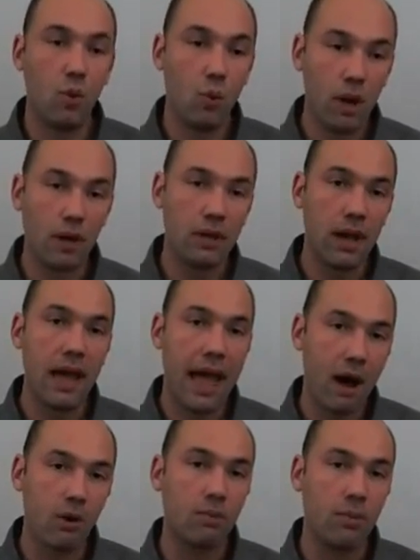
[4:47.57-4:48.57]
There's
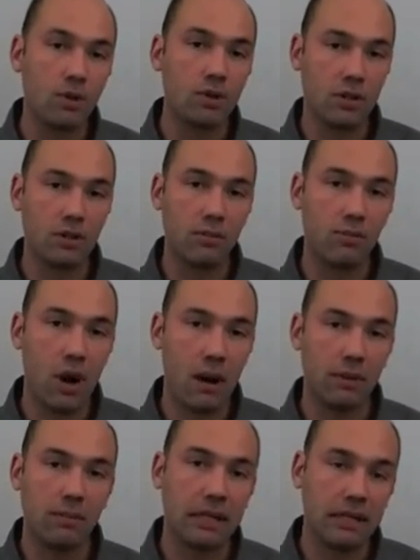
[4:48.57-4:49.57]
one outermost
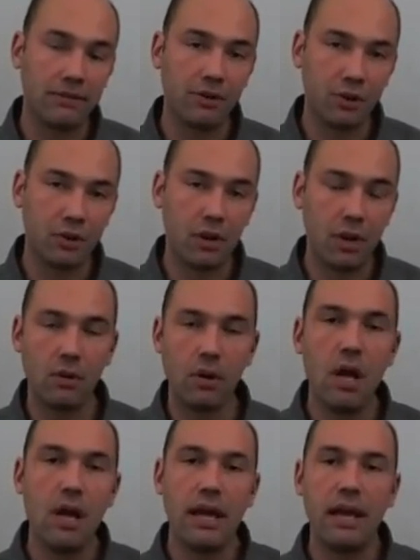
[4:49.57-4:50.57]
subproblem at level
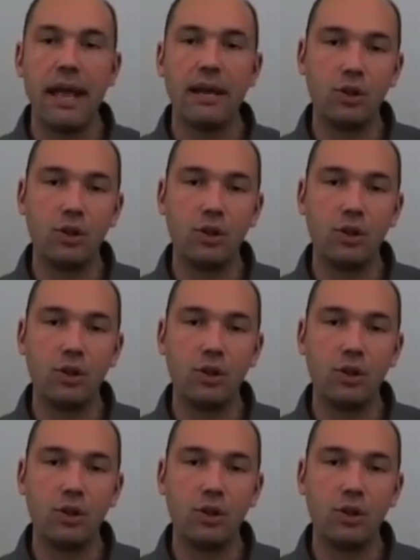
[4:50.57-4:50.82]
0.